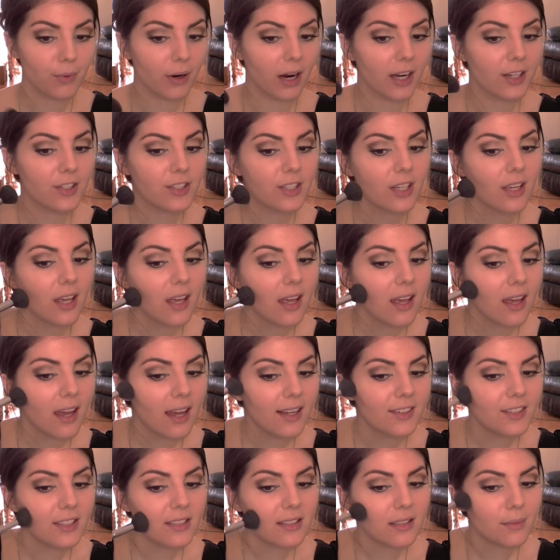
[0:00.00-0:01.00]
brush
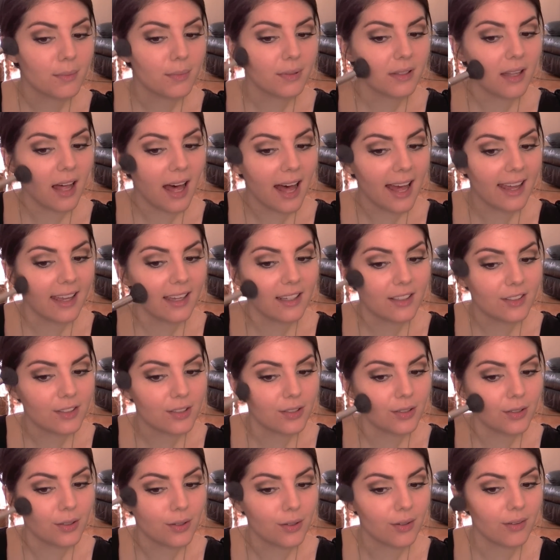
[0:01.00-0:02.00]
and just apply it
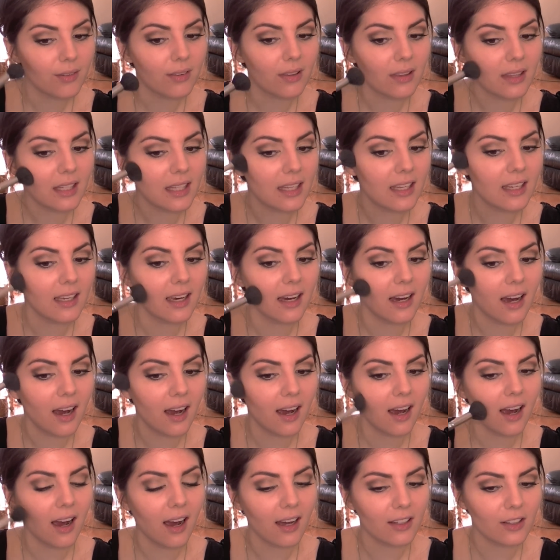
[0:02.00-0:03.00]
to the
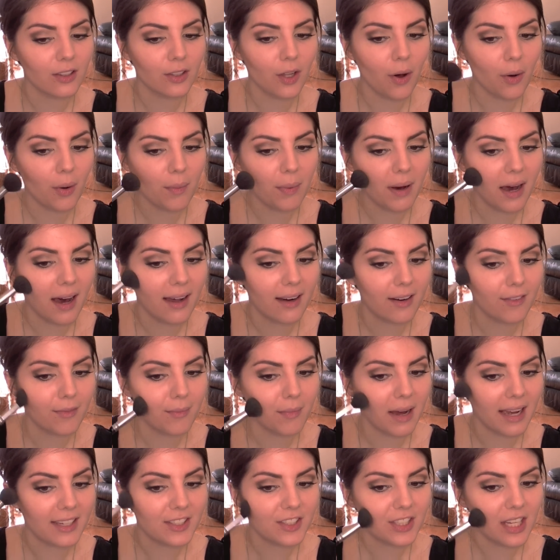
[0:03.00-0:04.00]
lower part of
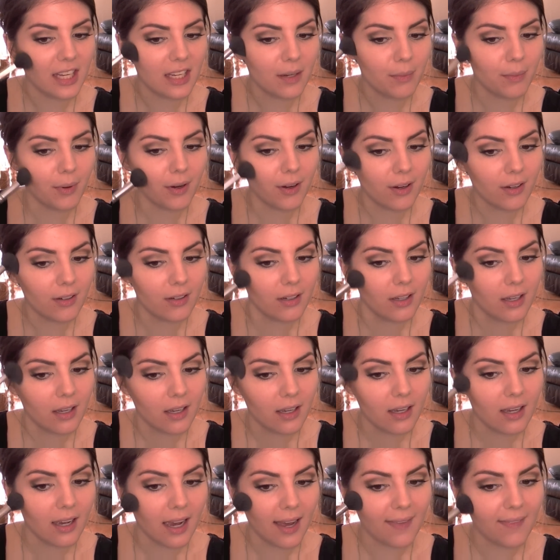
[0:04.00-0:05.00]
my cheekbone
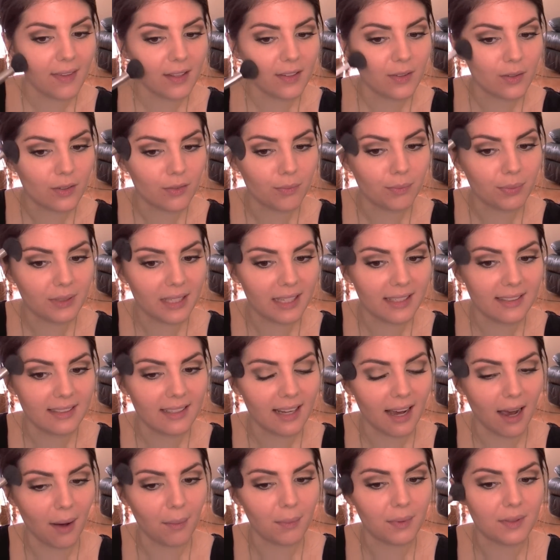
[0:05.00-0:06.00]
and then sort of blend
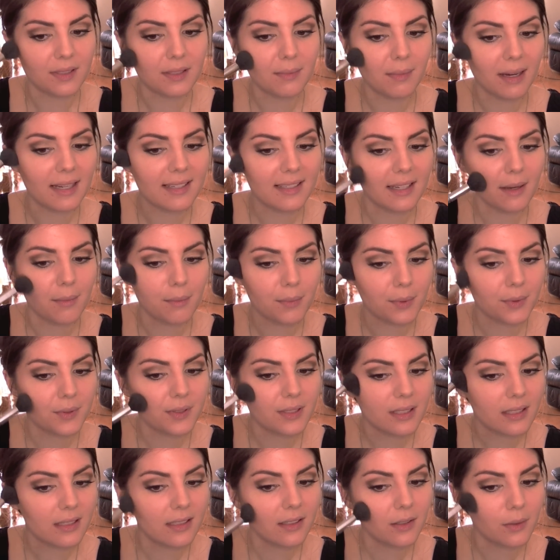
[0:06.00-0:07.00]
it up into my
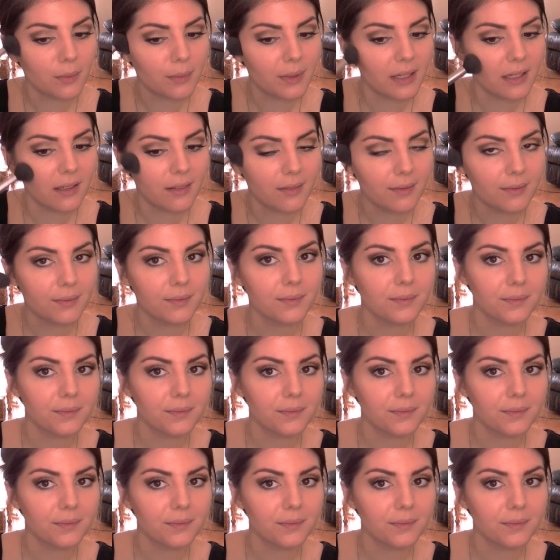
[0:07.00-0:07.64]
temples a little bit.